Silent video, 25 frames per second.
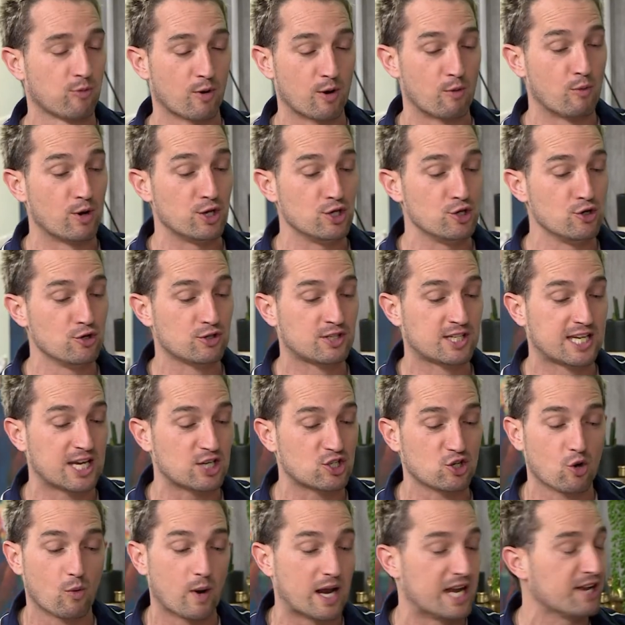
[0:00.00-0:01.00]
It's when you
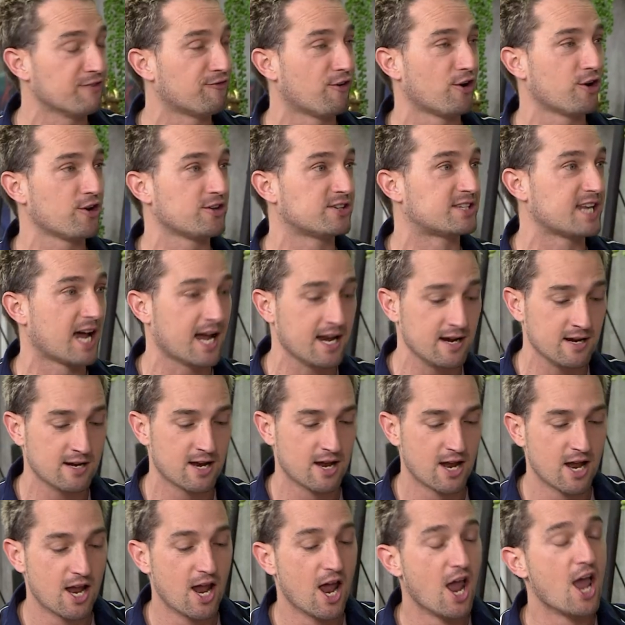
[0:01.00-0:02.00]
get your wedding photos
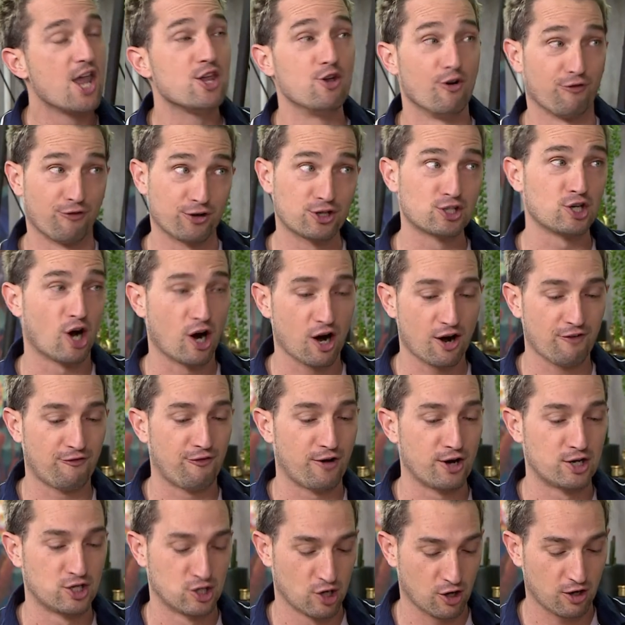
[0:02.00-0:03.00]
done, your
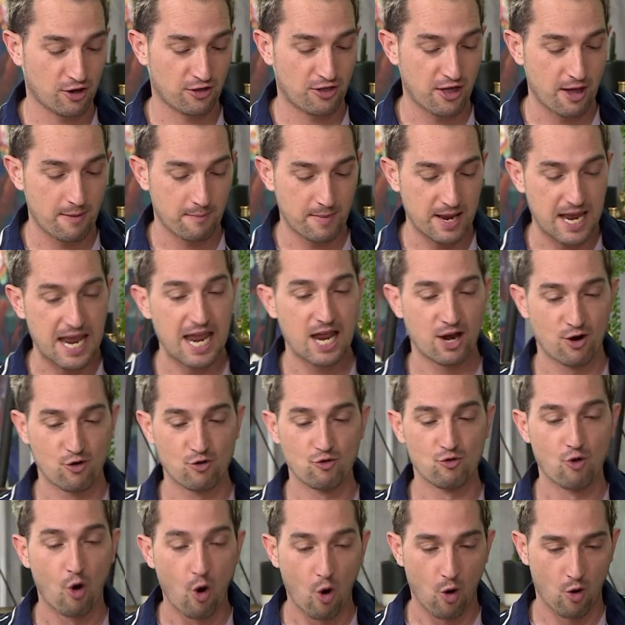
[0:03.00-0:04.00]
photographer took them
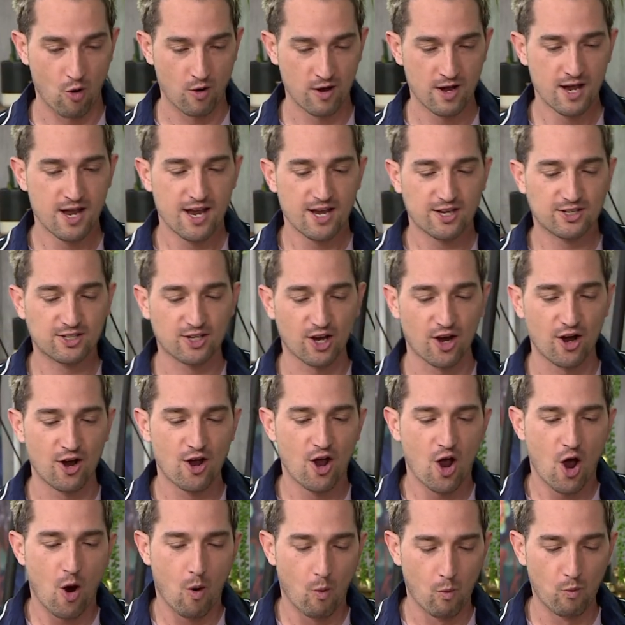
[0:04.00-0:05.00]
in RAW.
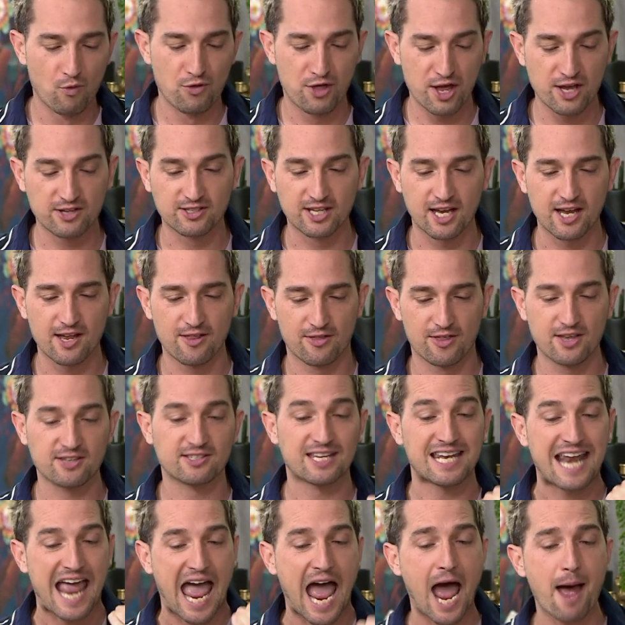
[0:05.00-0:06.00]
So there's
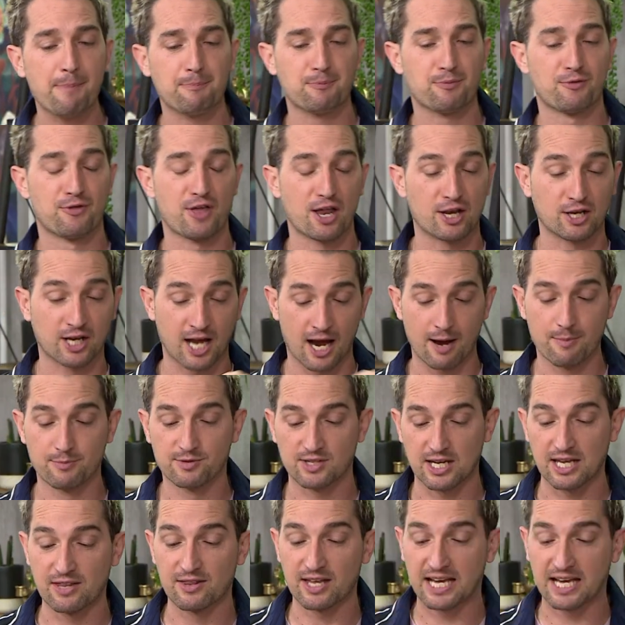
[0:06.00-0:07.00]
an app that comes